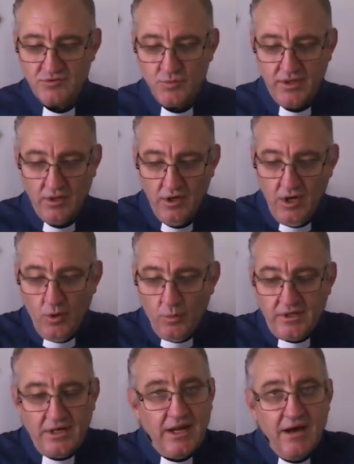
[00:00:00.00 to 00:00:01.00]
with
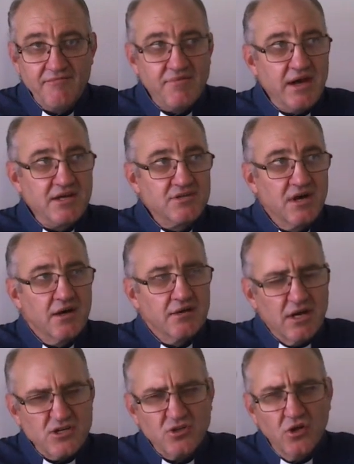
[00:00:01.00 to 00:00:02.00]
a love that
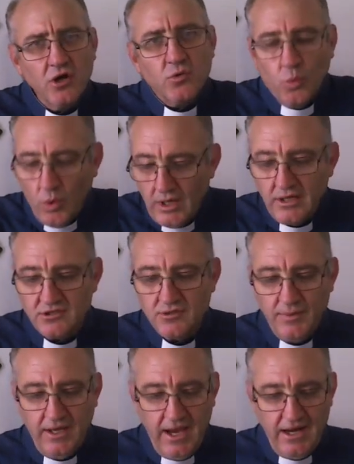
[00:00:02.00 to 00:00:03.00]
is not willing to
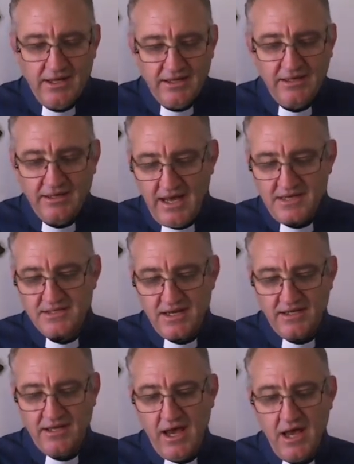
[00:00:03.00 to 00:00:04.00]
be anything less than
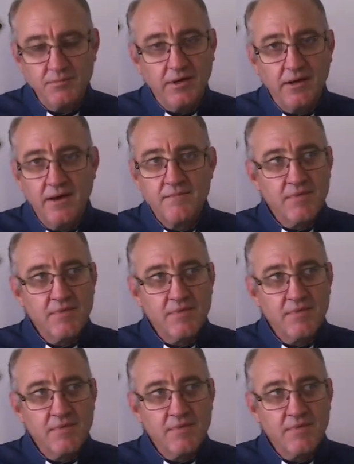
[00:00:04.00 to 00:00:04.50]
it can be.